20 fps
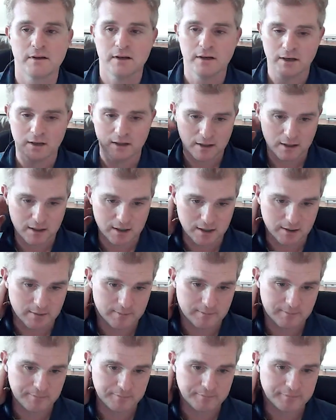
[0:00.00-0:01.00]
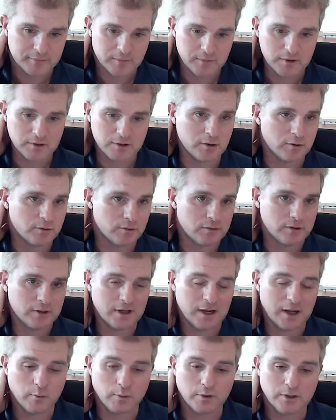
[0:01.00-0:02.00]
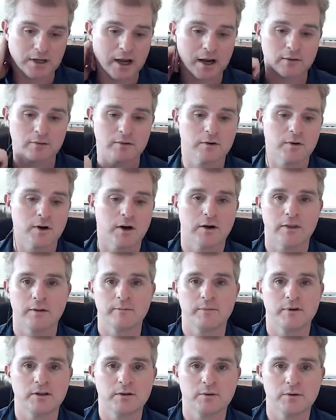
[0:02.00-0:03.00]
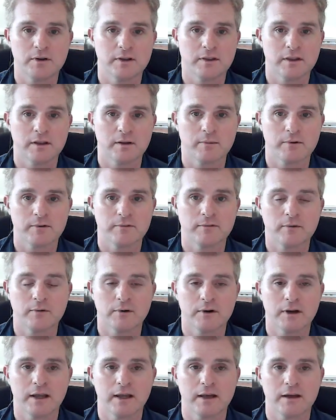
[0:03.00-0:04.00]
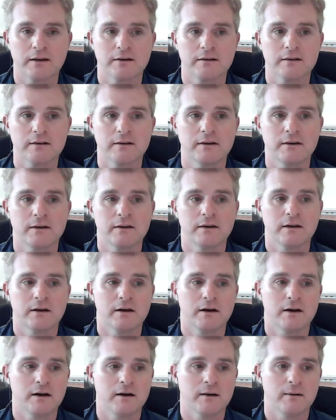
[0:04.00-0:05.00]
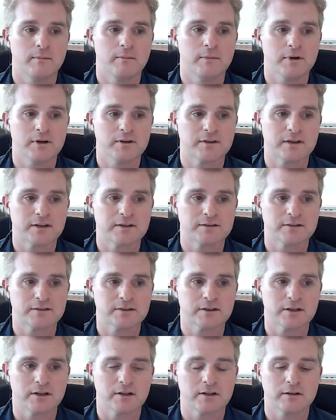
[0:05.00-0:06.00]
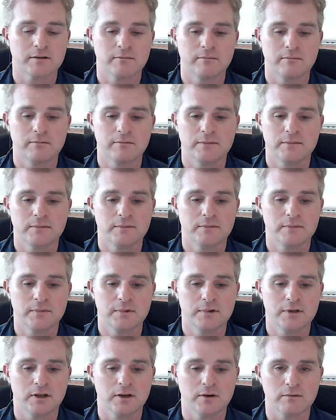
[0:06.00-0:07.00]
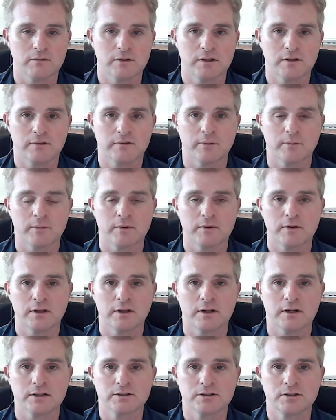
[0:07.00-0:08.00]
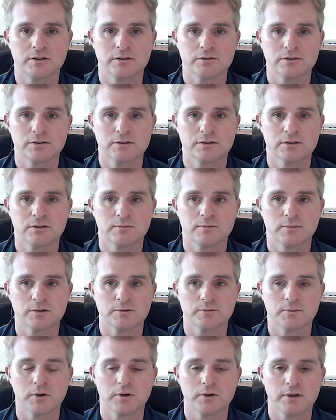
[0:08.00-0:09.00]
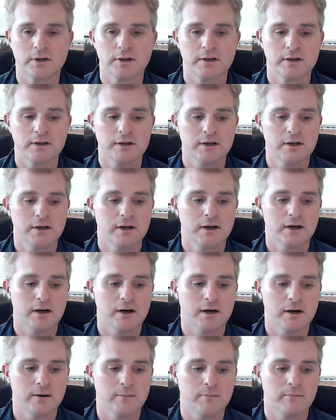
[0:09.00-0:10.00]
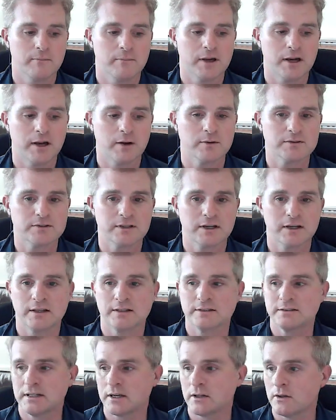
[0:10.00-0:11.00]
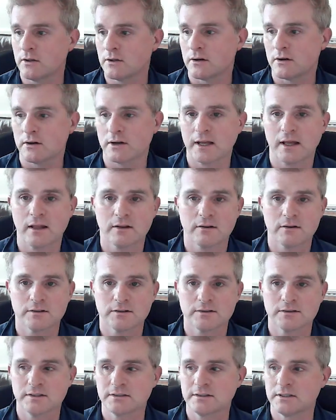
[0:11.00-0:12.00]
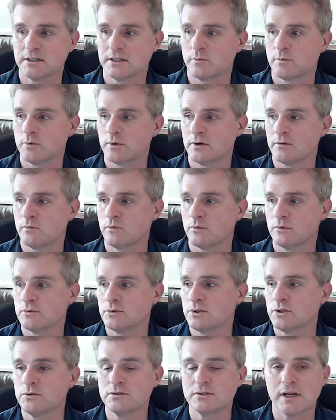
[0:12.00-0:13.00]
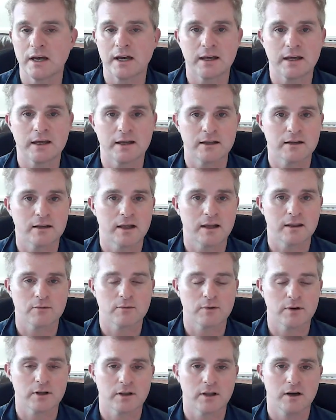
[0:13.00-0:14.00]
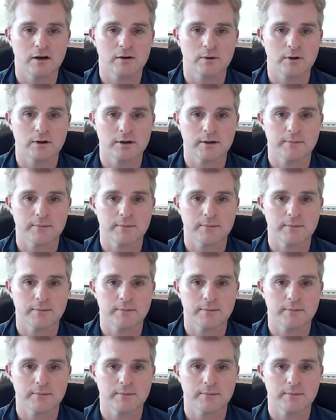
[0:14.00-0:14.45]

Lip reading: I would not require them to do anything beforehand, because that's just going to, give them an excuse to postpone it. But I would say, let's take a look at our calendars. Let's see, would Tuesday at 3:00 work?